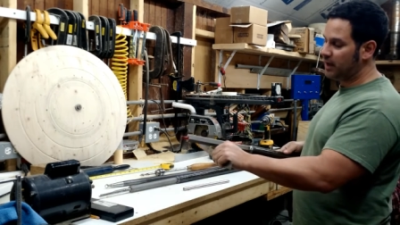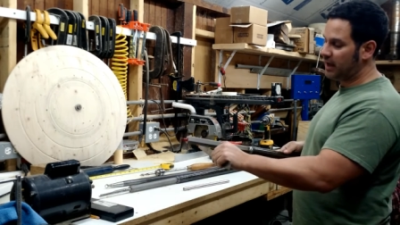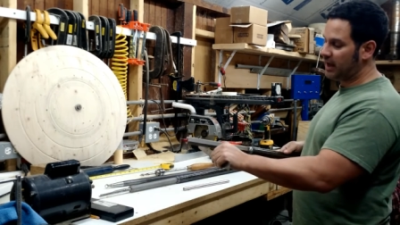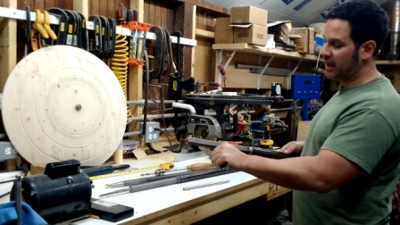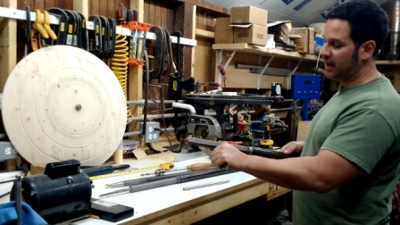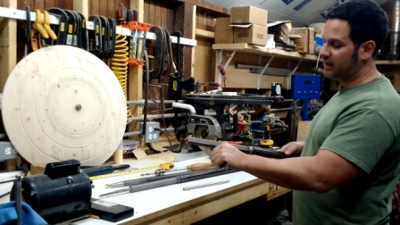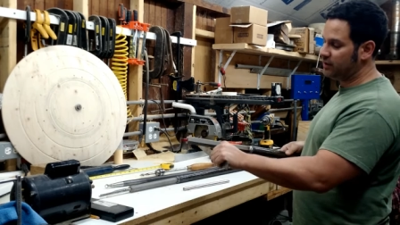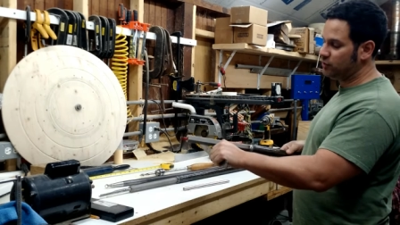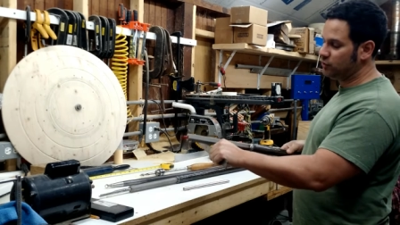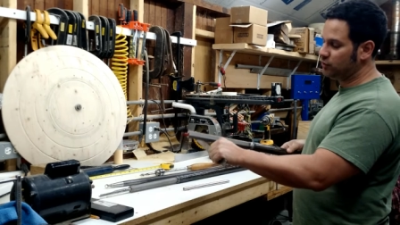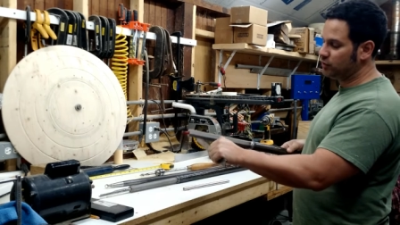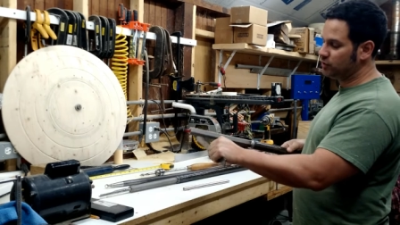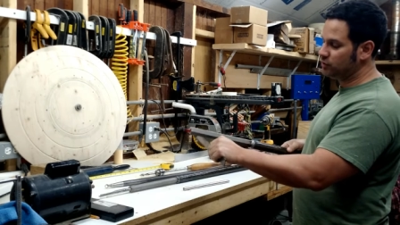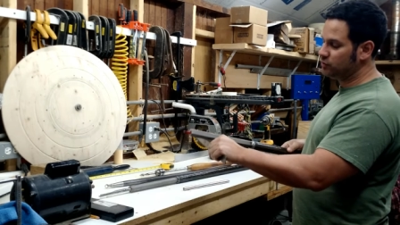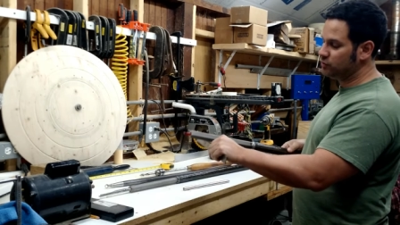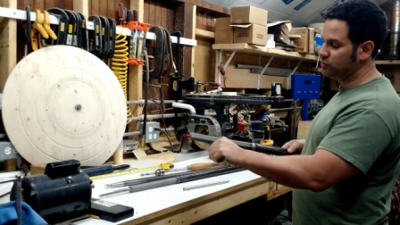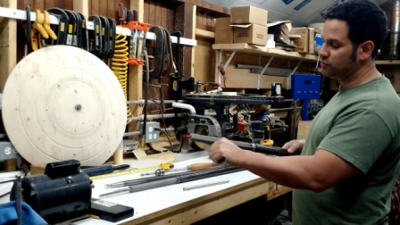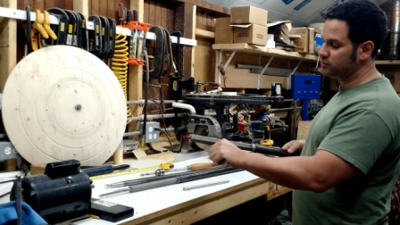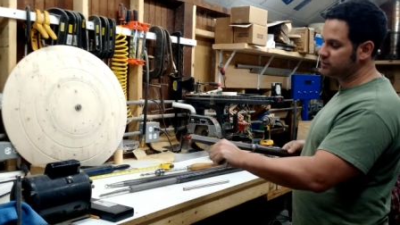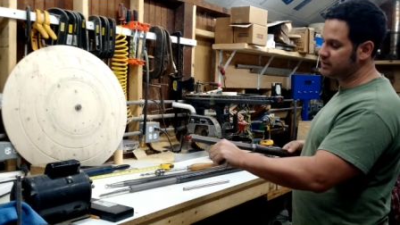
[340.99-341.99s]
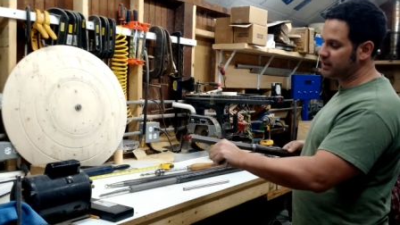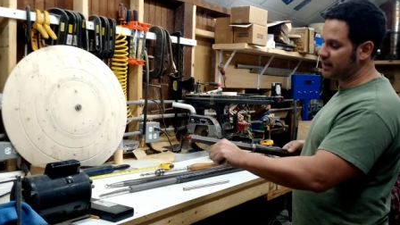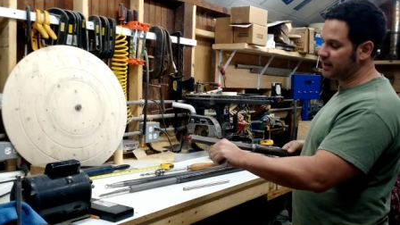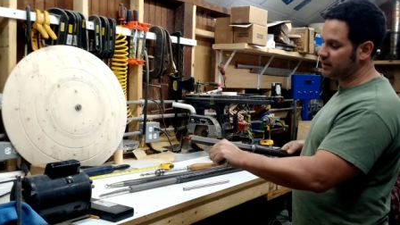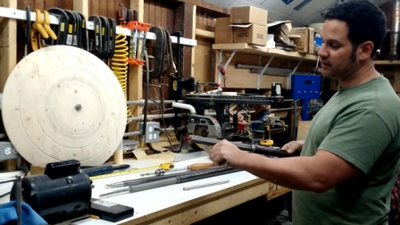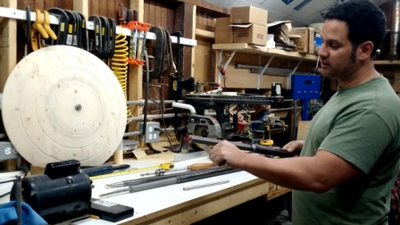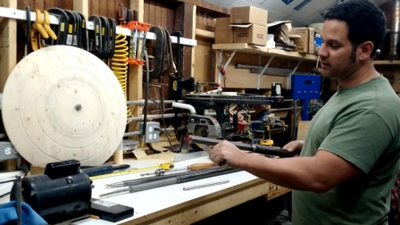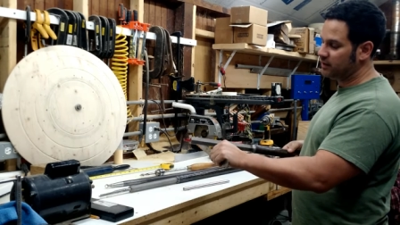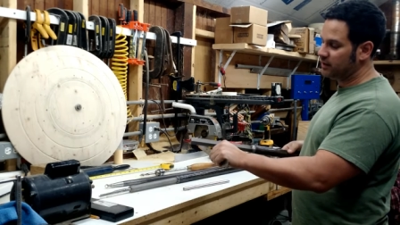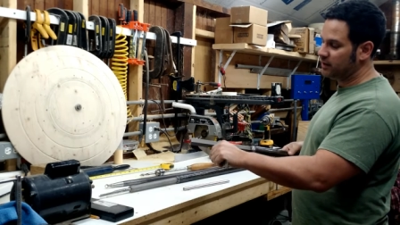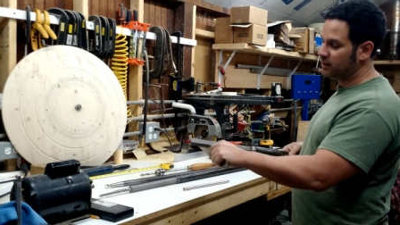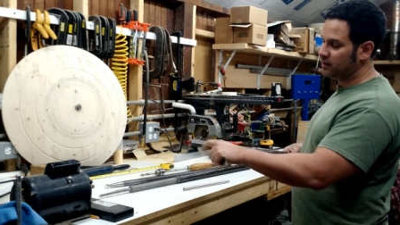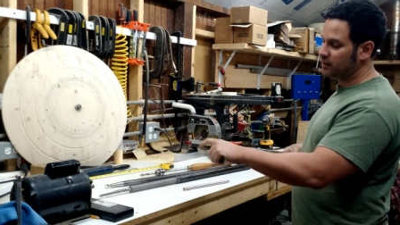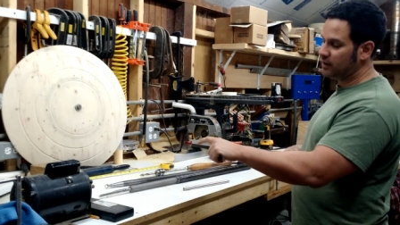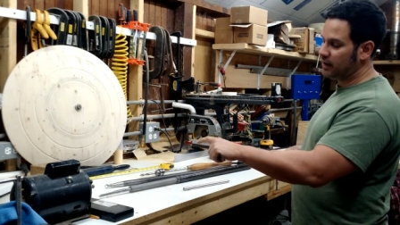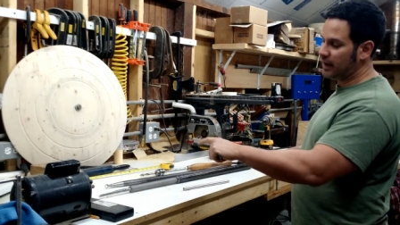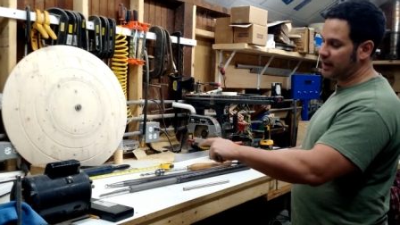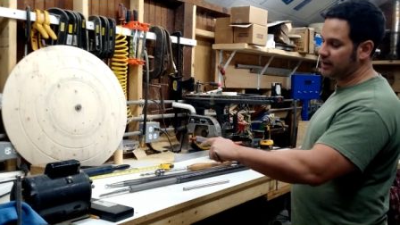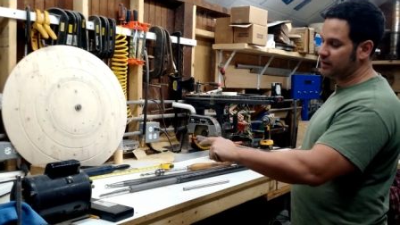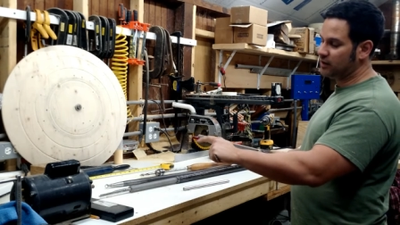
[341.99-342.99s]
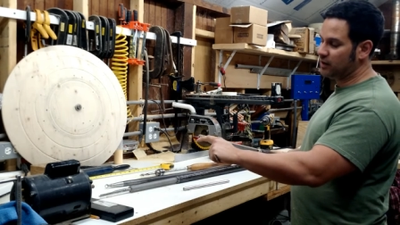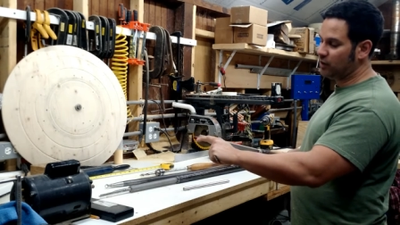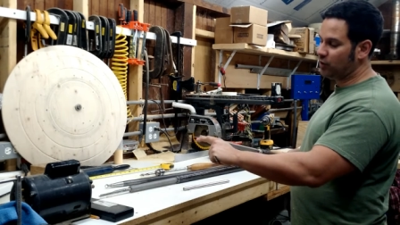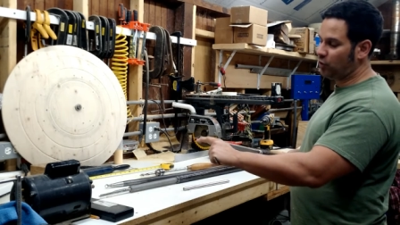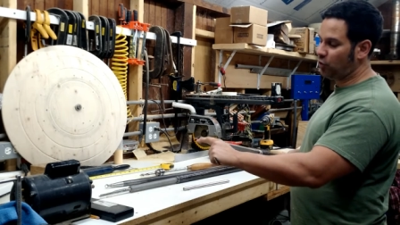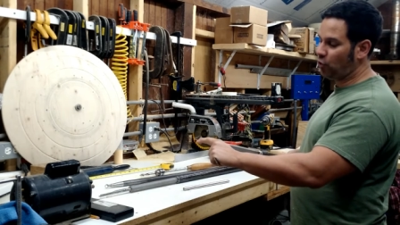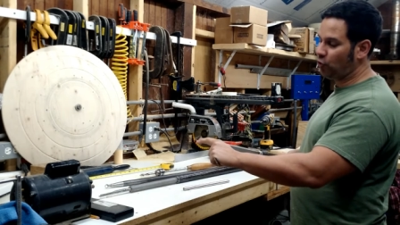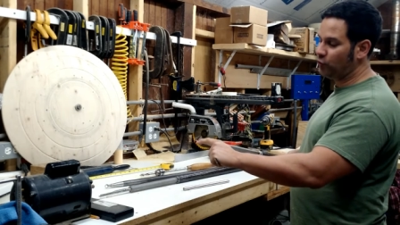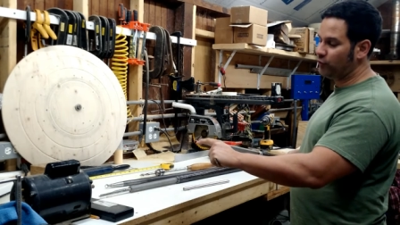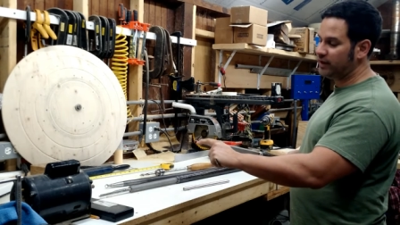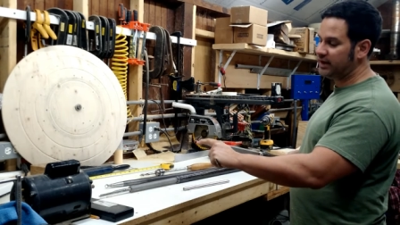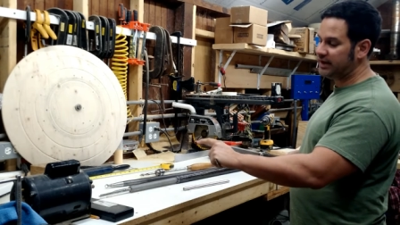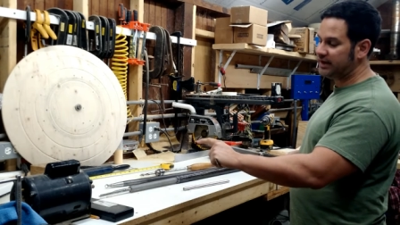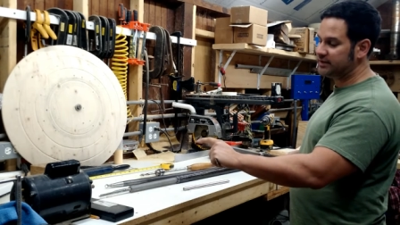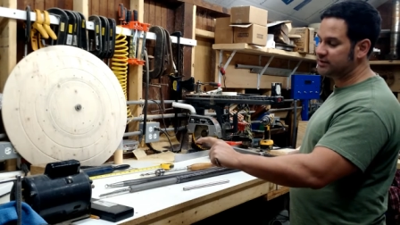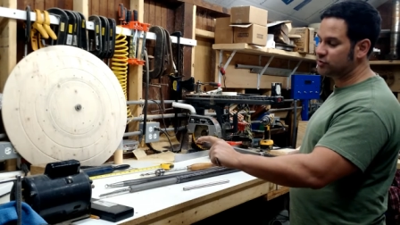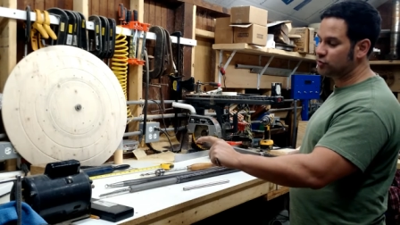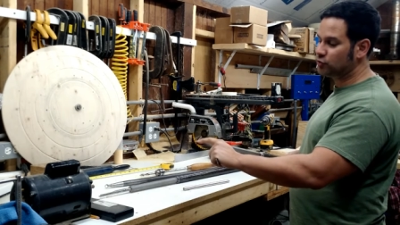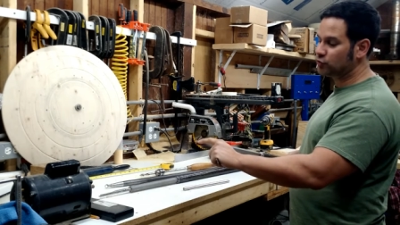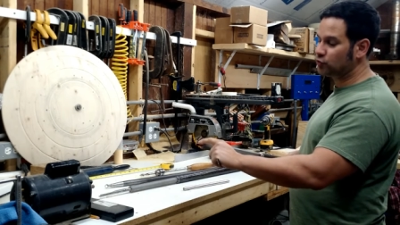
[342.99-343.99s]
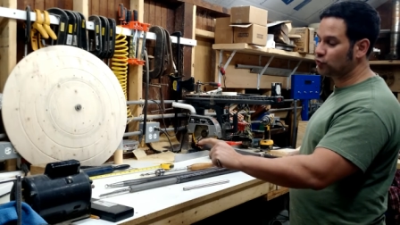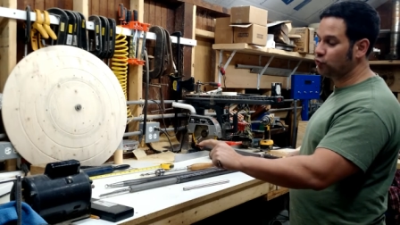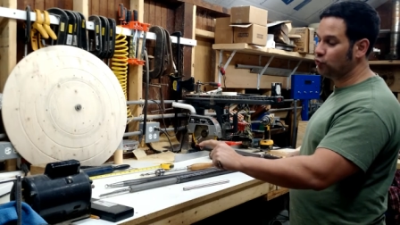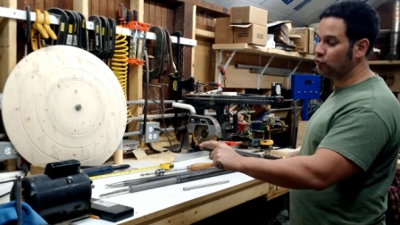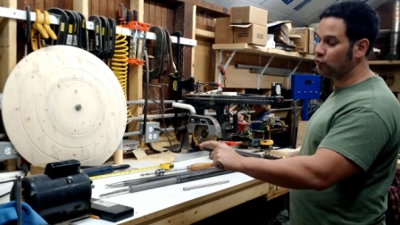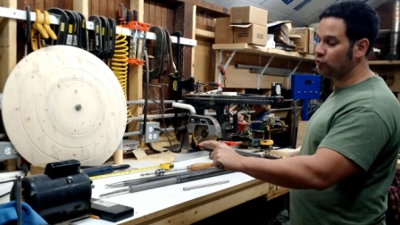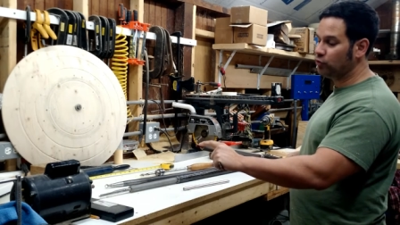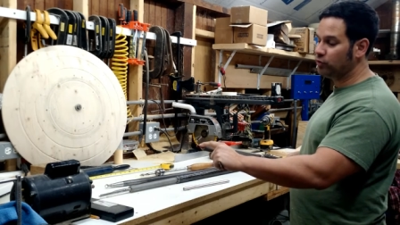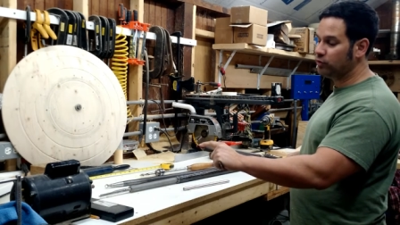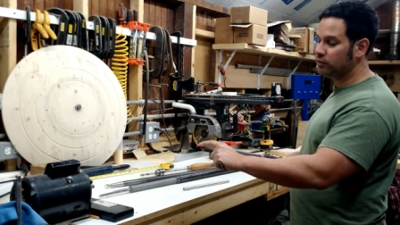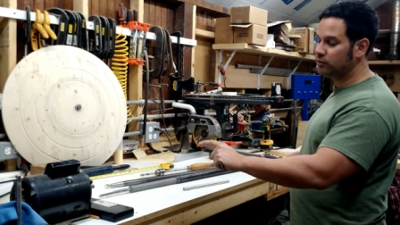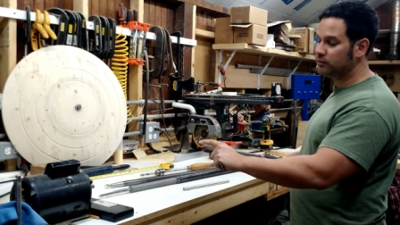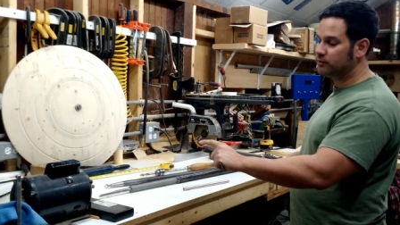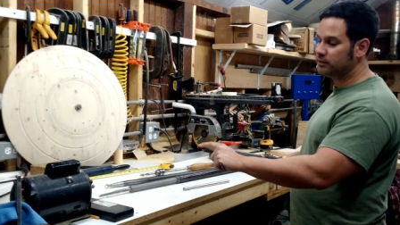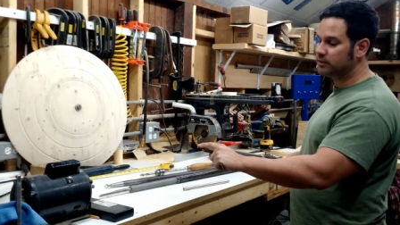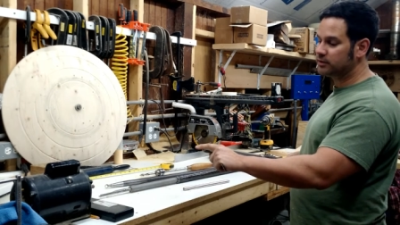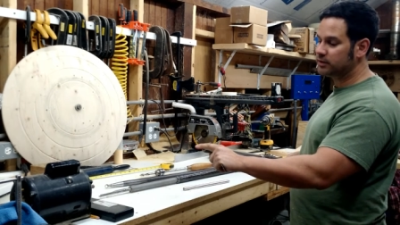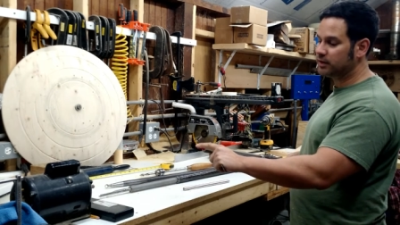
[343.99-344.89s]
And you can use that and orient your tool